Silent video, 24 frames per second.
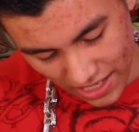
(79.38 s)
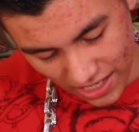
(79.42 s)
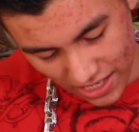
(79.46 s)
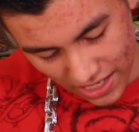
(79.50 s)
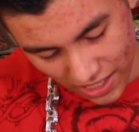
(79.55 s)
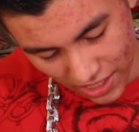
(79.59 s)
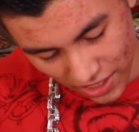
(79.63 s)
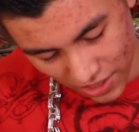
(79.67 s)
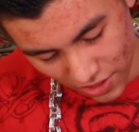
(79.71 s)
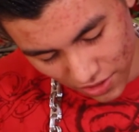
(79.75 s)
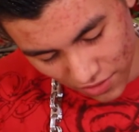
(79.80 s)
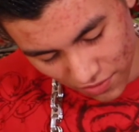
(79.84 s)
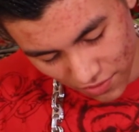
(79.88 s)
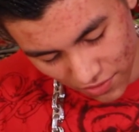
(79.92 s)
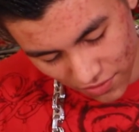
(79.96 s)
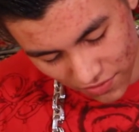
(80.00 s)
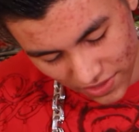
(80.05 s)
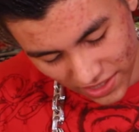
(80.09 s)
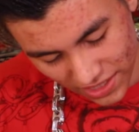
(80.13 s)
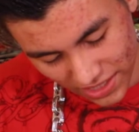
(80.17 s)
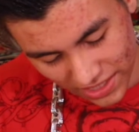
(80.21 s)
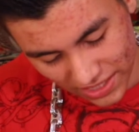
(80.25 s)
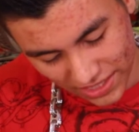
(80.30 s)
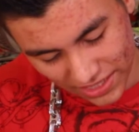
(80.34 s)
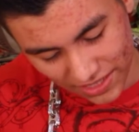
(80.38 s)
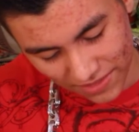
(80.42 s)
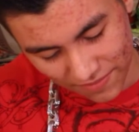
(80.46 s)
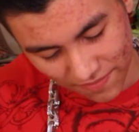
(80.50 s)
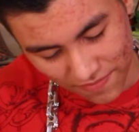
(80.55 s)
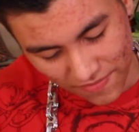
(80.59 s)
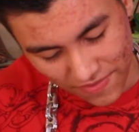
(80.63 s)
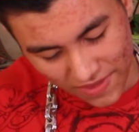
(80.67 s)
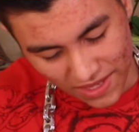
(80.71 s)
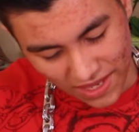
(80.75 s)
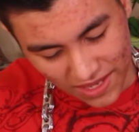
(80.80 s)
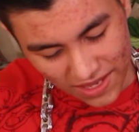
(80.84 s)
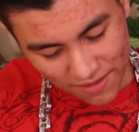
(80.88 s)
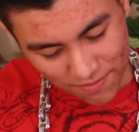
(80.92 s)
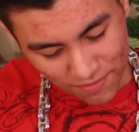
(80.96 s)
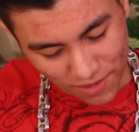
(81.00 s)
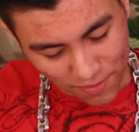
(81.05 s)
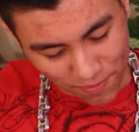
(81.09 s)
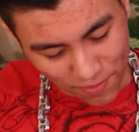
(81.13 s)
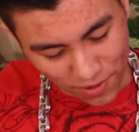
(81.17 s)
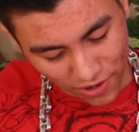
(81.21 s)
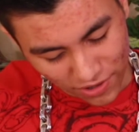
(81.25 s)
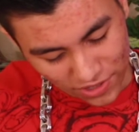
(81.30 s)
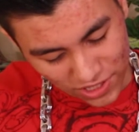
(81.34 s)
cut through this. My
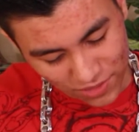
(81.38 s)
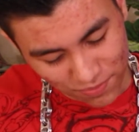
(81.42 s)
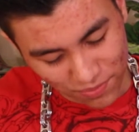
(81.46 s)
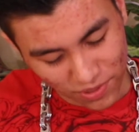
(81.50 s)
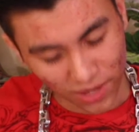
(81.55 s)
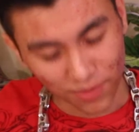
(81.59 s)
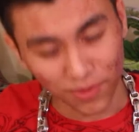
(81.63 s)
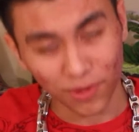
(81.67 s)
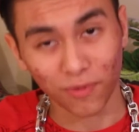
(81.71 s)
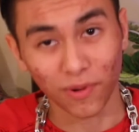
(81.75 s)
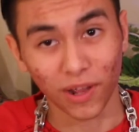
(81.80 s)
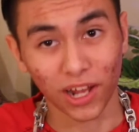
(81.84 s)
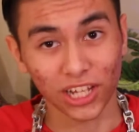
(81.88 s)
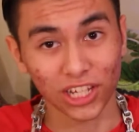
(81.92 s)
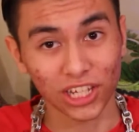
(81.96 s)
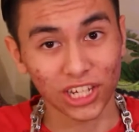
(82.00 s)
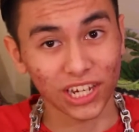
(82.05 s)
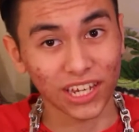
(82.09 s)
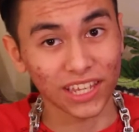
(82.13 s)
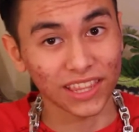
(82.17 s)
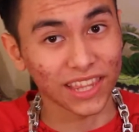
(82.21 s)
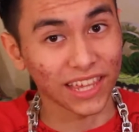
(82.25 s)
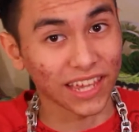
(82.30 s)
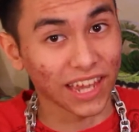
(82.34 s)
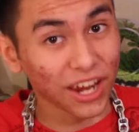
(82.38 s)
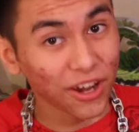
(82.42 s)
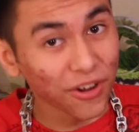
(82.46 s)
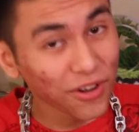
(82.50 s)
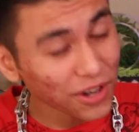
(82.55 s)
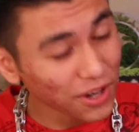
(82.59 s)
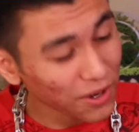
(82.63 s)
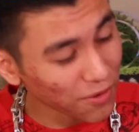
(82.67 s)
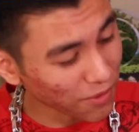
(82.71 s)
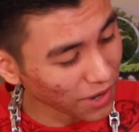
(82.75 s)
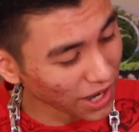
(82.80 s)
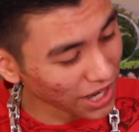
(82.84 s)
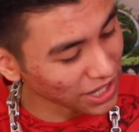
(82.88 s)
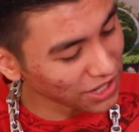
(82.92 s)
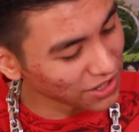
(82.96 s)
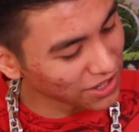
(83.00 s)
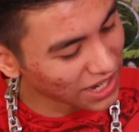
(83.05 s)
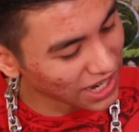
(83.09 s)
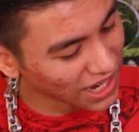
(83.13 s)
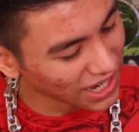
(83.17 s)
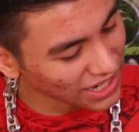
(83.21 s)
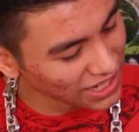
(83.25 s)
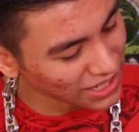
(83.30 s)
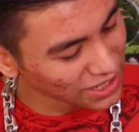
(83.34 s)
parents are probably watching and like, Arik, why are you
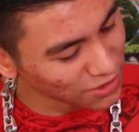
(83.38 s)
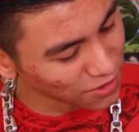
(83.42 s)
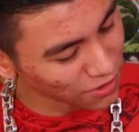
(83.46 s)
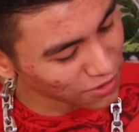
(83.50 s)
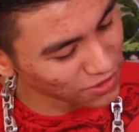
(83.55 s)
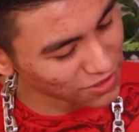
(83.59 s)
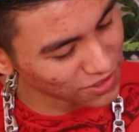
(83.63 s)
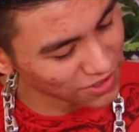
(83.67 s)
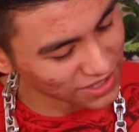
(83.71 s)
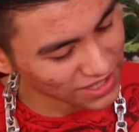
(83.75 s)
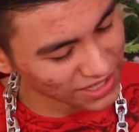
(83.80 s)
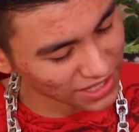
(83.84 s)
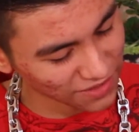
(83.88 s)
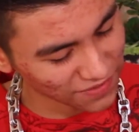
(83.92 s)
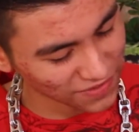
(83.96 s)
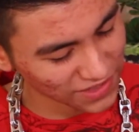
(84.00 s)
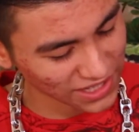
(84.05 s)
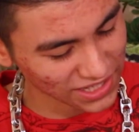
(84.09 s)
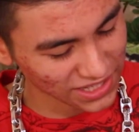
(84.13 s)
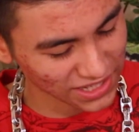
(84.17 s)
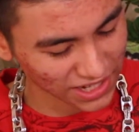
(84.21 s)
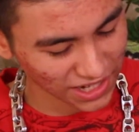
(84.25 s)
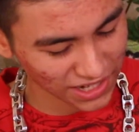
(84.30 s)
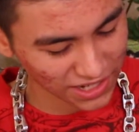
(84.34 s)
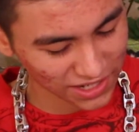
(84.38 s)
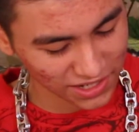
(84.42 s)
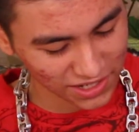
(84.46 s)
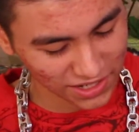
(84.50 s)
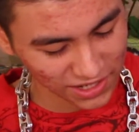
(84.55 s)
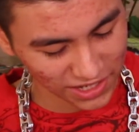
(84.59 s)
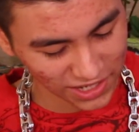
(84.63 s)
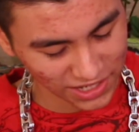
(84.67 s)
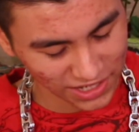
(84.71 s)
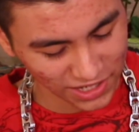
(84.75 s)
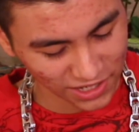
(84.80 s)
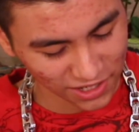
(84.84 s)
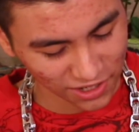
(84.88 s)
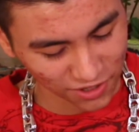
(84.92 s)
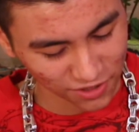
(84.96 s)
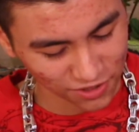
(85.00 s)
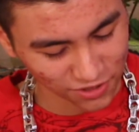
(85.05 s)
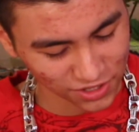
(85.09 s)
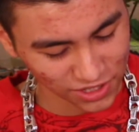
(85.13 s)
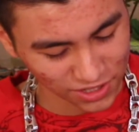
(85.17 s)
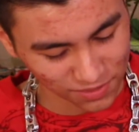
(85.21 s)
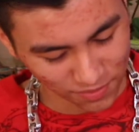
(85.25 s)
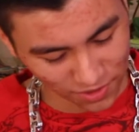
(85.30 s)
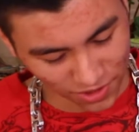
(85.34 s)
cutting towards yourself? That's not a good idea. Aren't
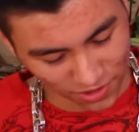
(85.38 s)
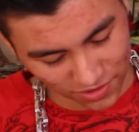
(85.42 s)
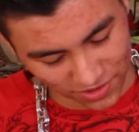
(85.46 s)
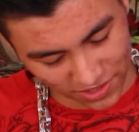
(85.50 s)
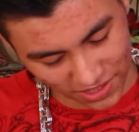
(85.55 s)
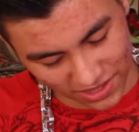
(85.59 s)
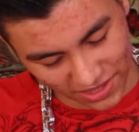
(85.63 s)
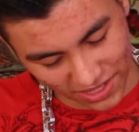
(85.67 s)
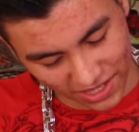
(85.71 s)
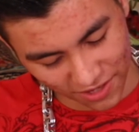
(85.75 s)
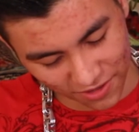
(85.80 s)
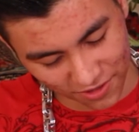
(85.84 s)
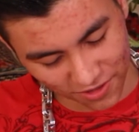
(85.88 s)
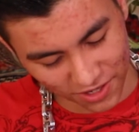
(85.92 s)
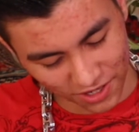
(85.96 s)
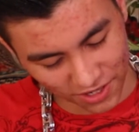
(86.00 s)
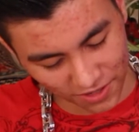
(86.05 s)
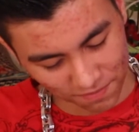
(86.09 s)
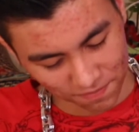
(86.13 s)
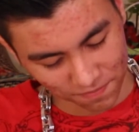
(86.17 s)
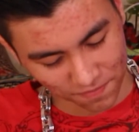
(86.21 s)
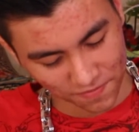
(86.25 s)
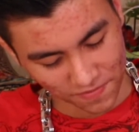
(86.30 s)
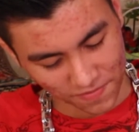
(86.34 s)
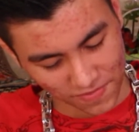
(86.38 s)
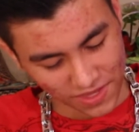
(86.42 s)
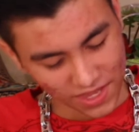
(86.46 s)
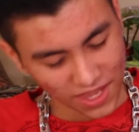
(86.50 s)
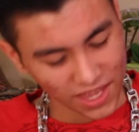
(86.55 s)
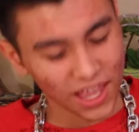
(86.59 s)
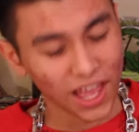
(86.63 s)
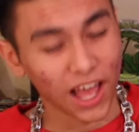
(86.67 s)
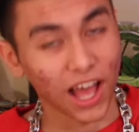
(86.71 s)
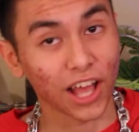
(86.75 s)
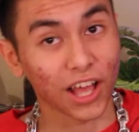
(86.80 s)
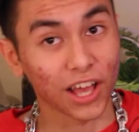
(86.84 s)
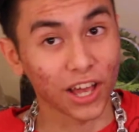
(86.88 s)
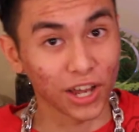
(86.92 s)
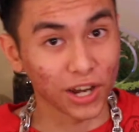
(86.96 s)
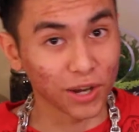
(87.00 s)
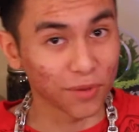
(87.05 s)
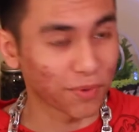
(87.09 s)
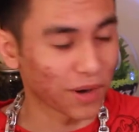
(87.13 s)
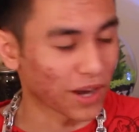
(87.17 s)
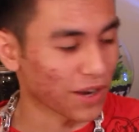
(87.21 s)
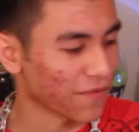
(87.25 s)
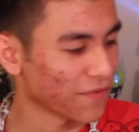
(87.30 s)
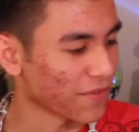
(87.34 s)
you smarter than that? Okay. I cut
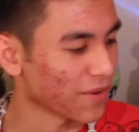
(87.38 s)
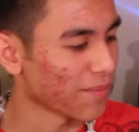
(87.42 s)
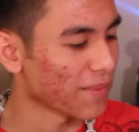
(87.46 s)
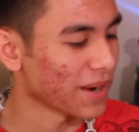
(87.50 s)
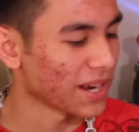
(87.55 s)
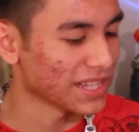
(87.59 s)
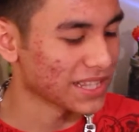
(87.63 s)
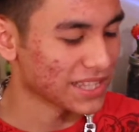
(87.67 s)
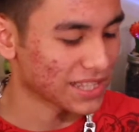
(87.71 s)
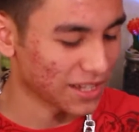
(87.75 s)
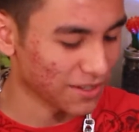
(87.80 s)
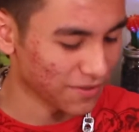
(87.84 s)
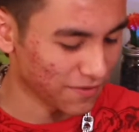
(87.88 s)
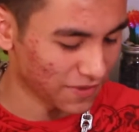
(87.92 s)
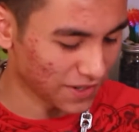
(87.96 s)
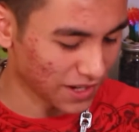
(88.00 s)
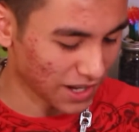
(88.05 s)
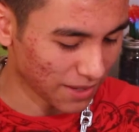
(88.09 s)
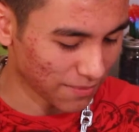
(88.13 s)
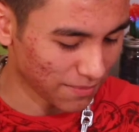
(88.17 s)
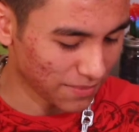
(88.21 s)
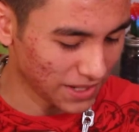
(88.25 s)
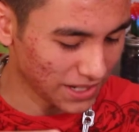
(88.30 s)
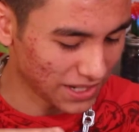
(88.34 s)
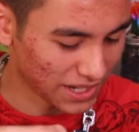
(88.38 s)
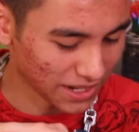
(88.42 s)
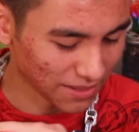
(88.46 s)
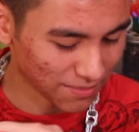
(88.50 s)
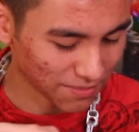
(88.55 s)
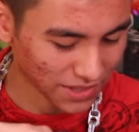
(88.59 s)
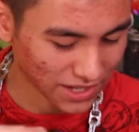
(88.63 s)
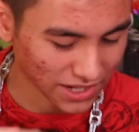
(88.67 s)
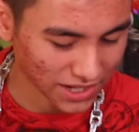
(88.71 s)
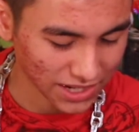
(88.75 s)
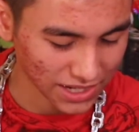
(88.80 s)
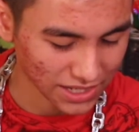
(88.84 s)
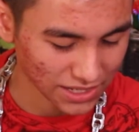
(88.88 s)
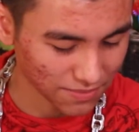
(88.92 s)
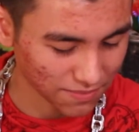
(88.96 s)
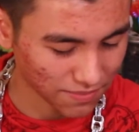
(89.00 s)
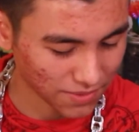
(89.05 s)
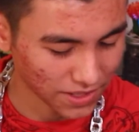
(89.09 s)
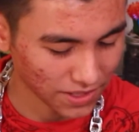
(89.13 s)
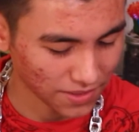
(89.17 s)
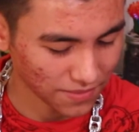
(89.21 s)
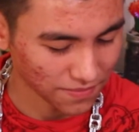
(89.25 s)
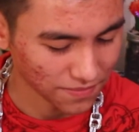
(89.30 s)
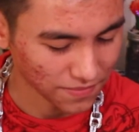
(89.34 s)
away from myself and not be dumb, guys,
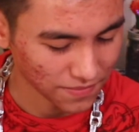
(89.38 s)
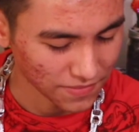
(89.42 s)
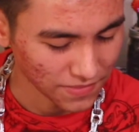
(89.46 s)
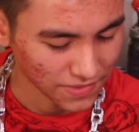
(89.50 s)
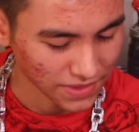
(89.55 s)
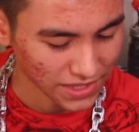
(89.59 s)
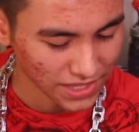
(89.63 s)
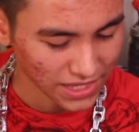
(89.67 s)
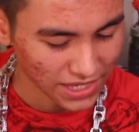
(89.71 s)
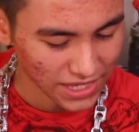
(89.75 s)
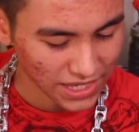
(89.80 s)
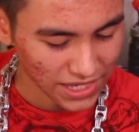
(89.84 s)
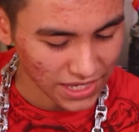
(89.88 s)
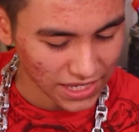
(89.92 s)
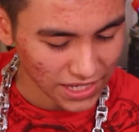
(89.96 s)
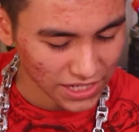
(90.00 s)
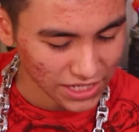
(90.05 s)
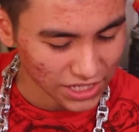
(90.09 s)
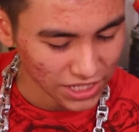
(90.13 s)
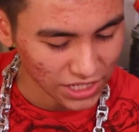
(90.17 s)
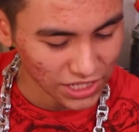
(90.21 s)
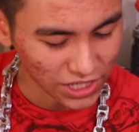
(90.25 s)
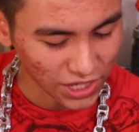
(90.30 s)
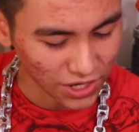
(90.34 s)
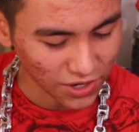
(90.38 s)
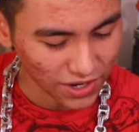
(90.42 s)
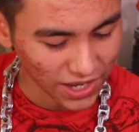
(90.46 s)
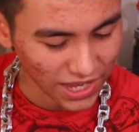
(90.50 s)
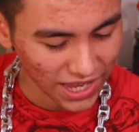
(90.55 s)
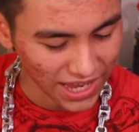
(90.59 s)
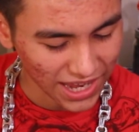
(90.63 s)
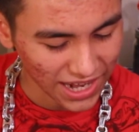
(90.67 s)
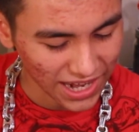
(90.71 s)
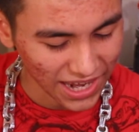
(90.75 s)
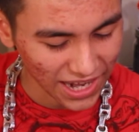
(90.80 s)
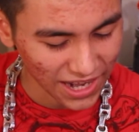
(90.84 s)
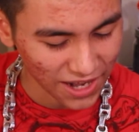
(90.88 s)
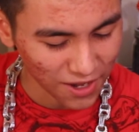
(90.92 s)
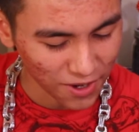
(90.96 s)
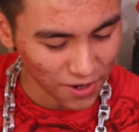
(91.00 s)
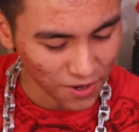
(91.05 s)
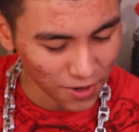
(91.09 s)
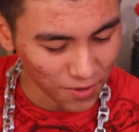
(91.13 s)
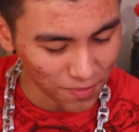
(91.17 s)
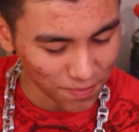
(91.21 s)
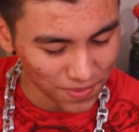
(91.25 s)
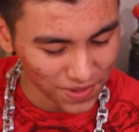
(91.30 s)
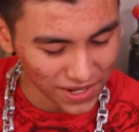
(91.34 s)
but just go ahead and
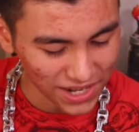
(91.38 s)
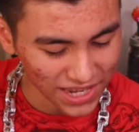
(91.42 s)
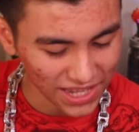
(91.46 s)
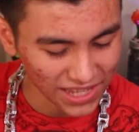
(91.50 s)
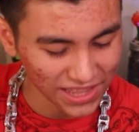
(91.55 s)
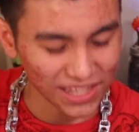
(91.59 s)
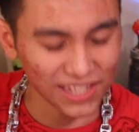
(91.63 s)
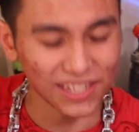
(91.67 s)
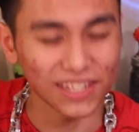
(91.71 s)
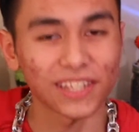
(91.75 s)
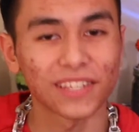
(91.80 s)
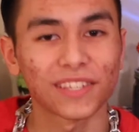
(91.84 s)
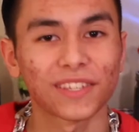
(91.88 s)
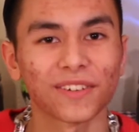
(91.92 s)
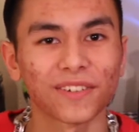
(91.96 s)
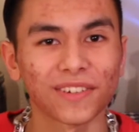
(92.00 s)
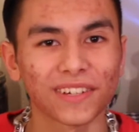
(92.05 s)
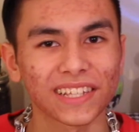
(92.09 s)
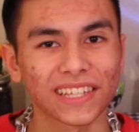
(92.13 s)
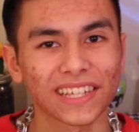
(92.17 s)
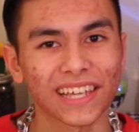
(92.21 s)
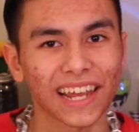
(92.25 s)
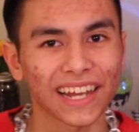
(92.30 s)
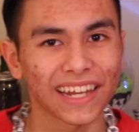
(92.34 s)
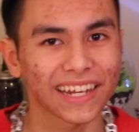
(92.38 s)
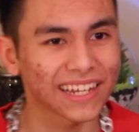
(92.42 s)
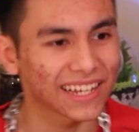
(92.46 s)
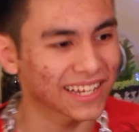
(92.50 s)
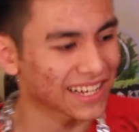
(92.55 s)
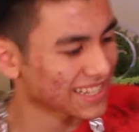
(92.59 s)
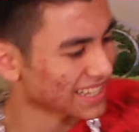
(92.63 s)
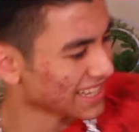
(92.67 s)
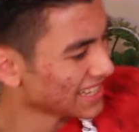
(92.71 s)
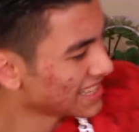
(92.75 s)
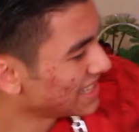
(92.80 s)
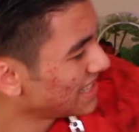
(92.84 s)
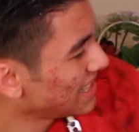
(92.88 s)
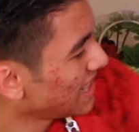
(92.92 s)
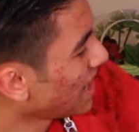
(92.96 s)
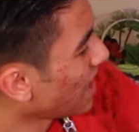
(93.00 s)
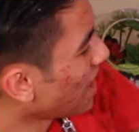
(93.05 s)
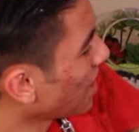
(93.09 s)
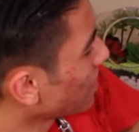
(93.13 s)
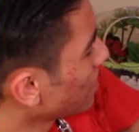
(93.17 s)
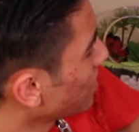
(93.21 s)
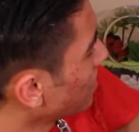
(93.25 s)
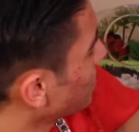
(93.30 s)
open it. This is so exciting because I see all